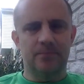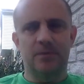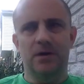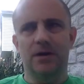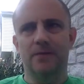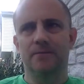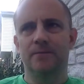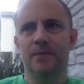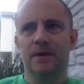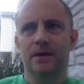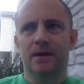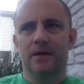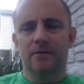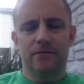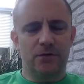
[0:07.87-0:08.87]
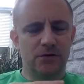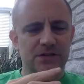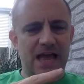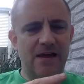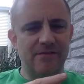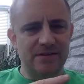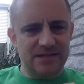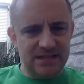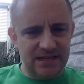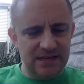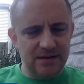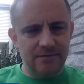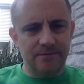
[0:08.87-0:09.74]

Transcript: but for those that haven't seen